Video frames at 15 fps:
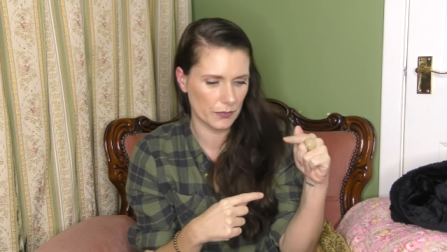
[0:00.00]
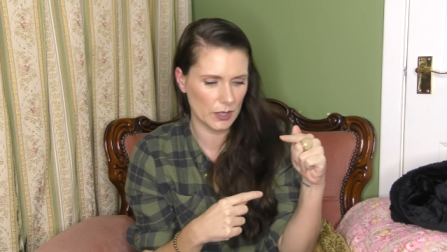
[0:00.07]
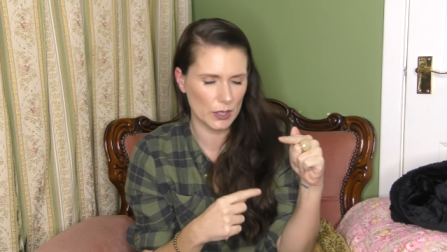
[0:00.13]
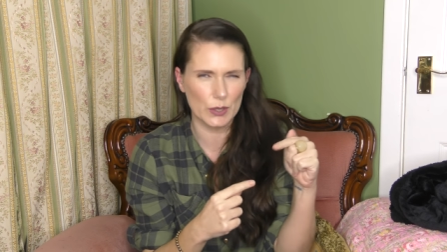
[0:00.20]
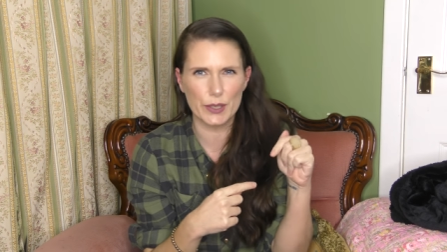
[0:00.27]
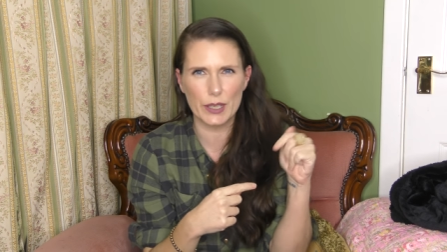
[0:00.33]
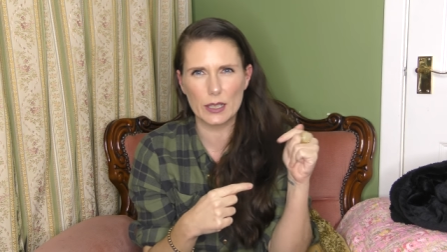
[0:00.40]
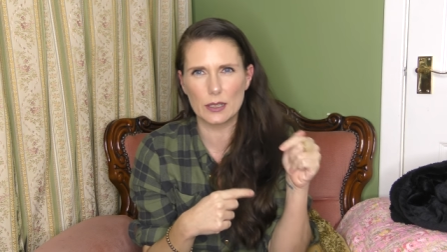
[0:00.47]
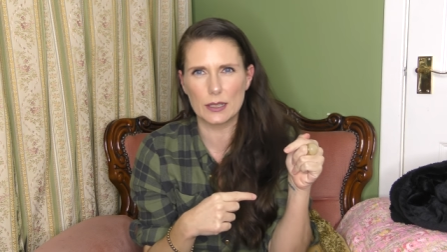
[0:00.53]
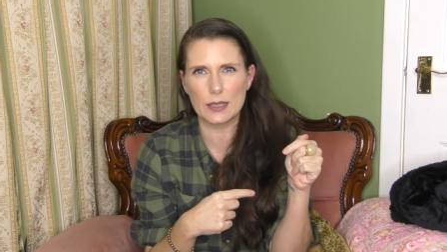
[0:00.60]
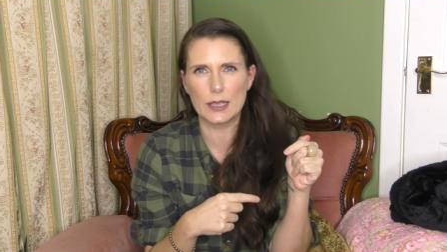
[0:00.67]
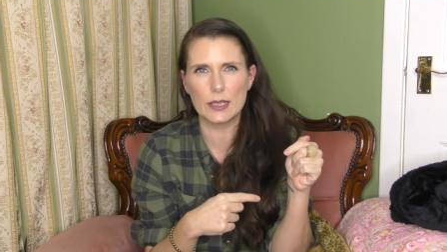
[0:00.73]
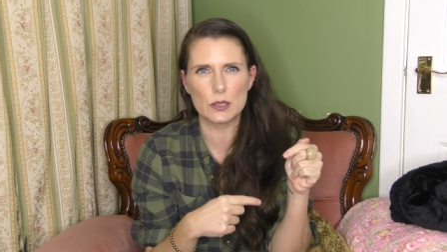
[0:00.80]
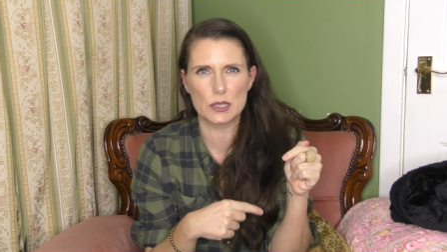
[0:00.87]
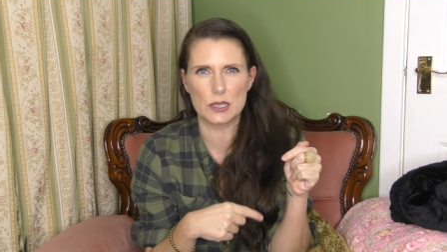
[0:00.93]
you know, the, like
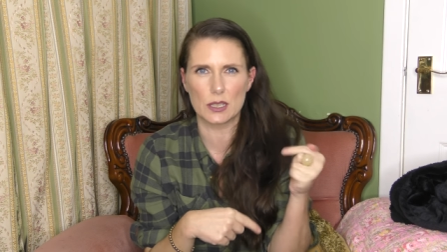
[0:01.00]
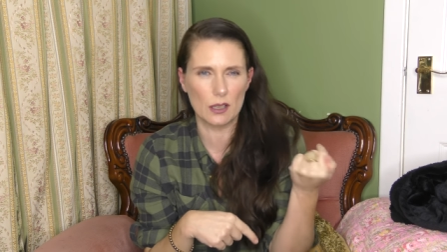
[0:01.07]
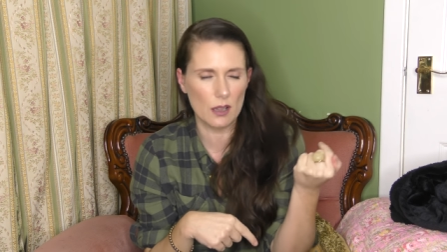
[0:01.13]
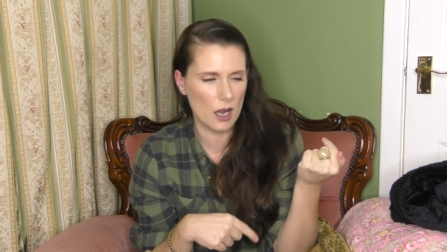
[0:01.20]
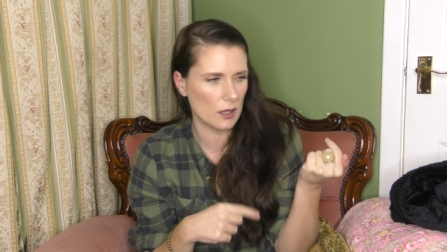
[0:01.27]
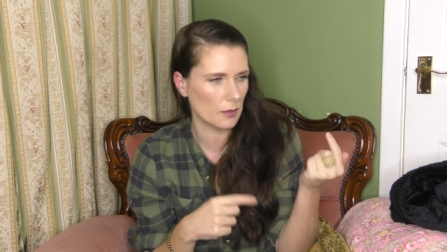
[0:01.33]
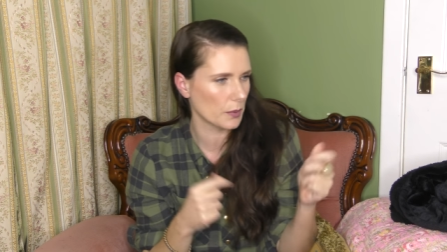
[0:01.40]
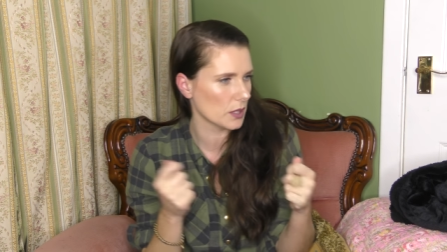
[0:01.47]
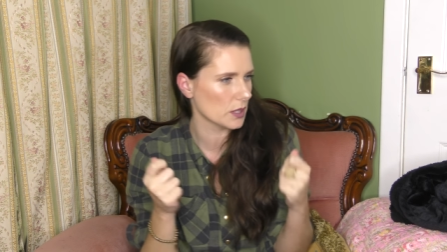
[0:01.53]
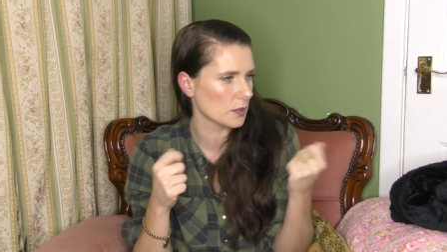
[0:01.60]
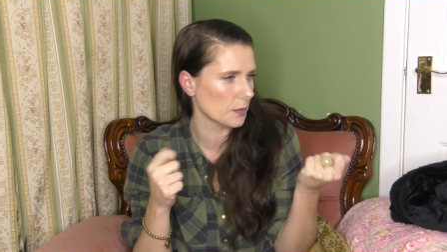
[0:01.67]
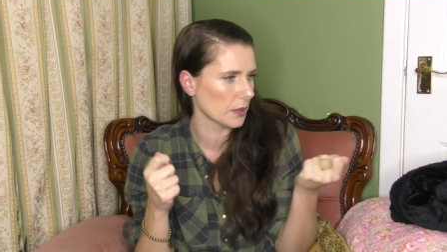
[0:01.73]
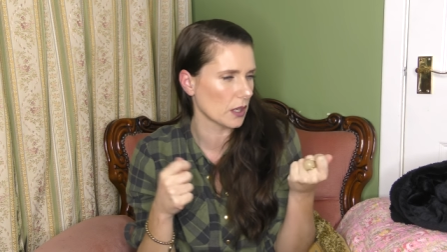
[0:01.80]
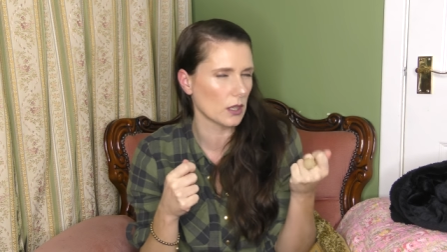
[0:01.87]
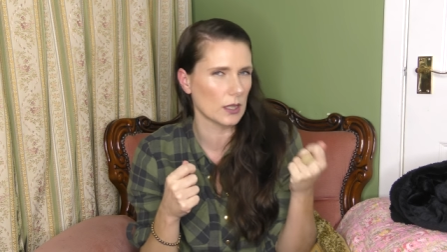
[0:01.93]
the heels and the Clark boots
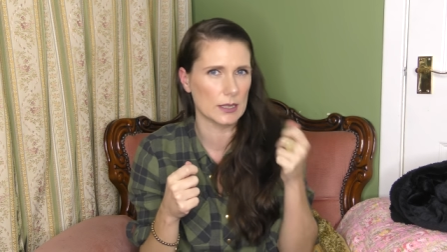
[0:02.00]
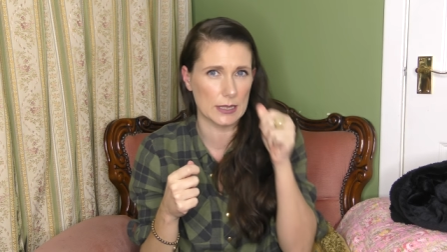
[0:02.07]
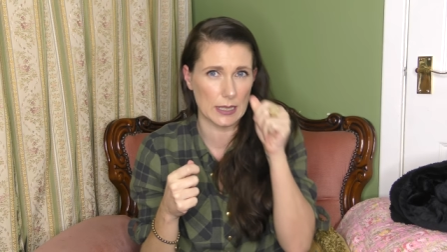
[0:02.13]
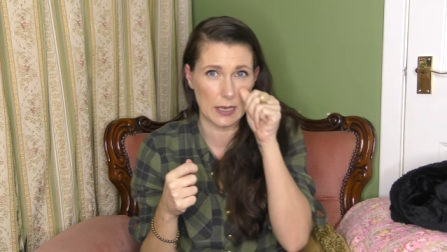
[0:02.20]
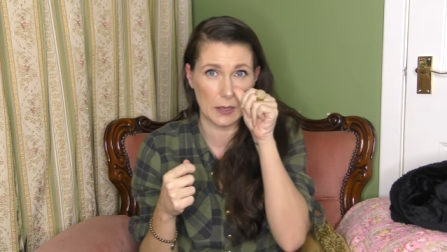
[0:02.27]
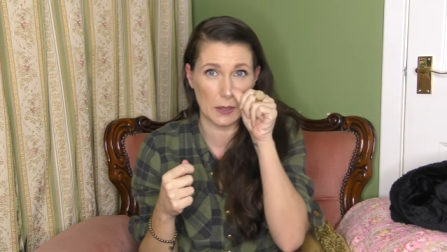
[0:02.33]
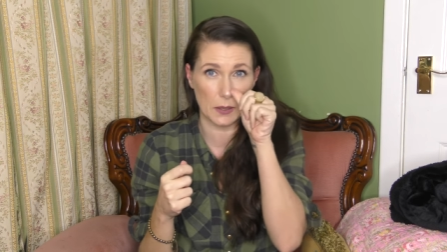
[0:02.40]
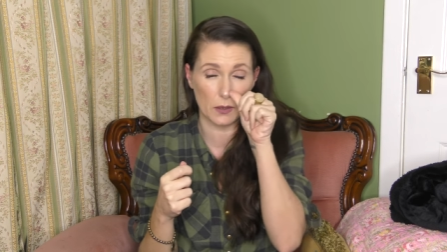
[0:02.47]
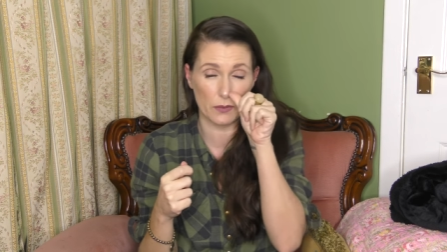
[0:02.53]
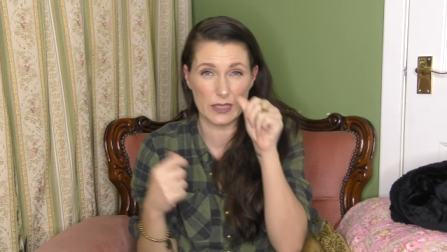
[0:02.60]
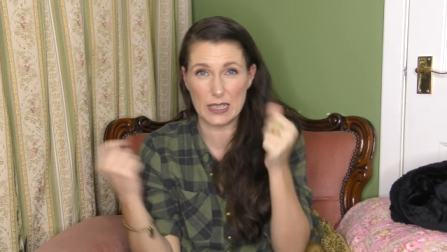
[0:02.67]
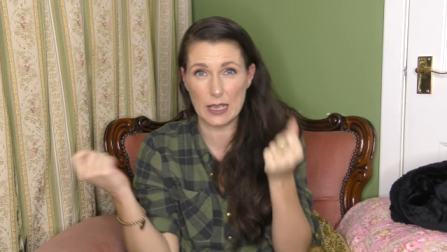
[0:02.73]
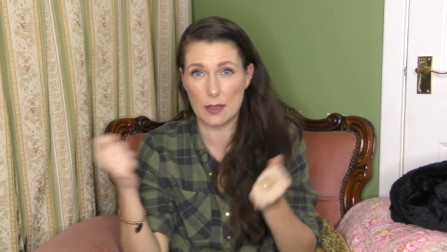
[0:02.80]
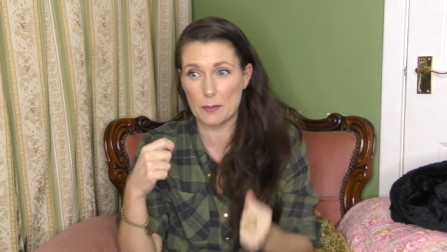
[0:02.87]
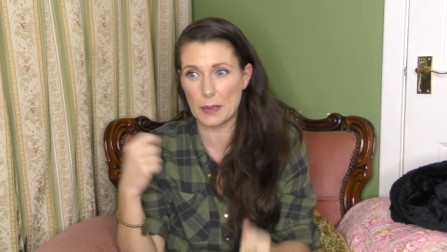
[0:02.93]
because
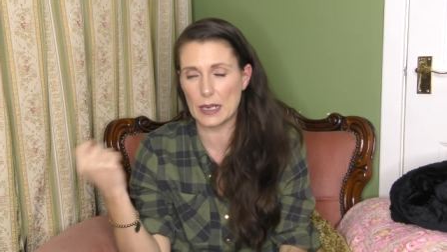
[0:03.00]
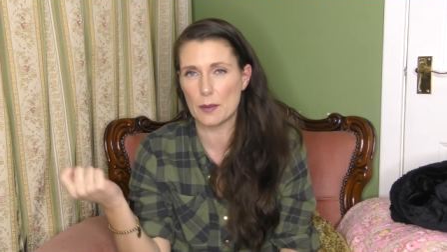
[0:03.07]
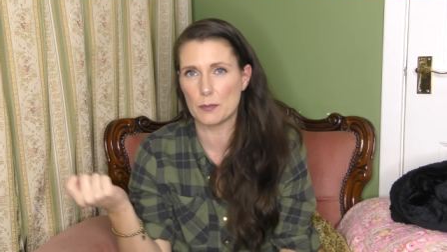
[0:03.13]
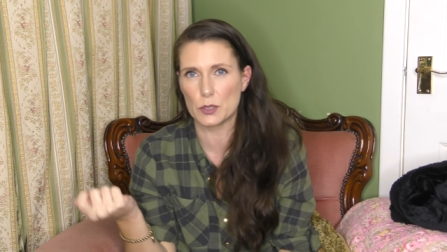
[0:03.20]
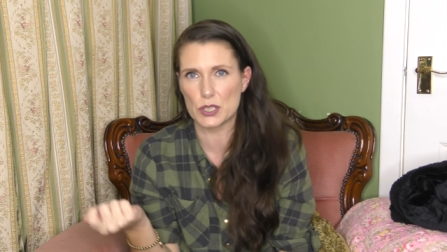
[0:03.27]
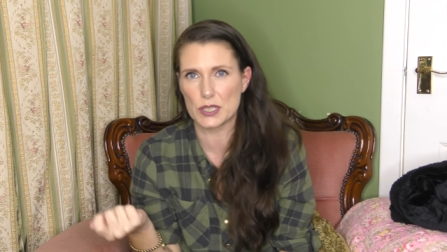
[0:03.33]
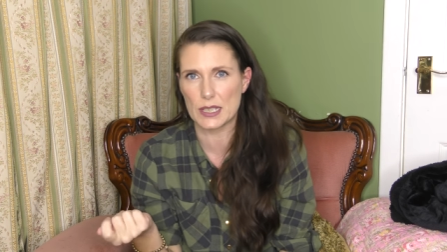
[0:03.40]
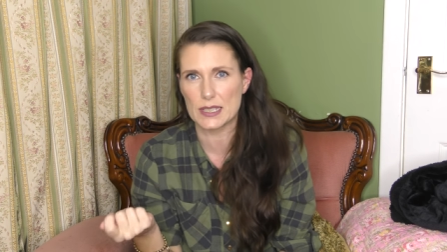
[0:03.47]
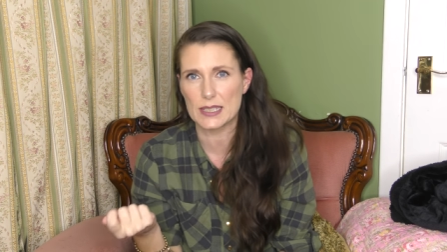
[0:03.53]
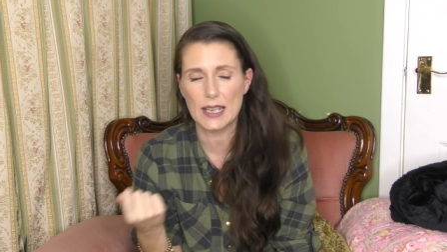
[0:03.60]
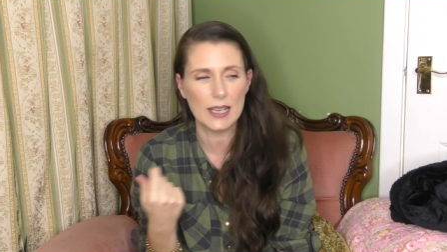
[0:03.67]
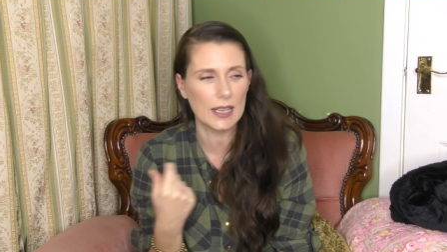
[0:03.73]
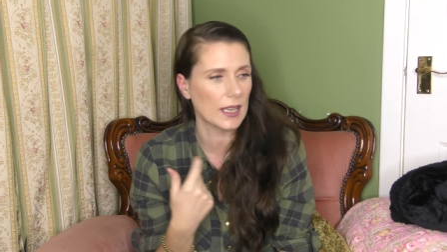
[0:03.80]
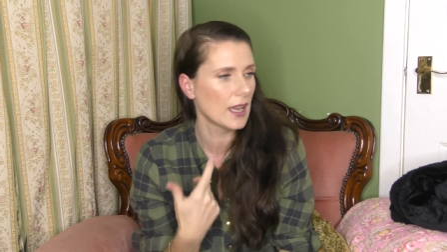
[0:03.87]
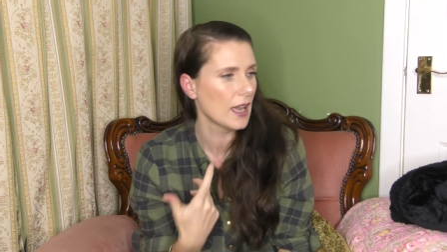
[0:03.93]
obviously at the minute I'm using a
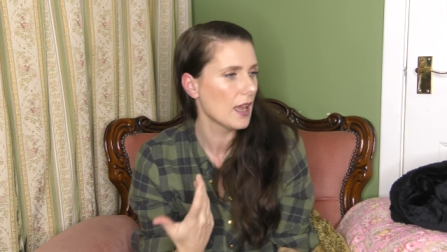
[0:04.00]
stick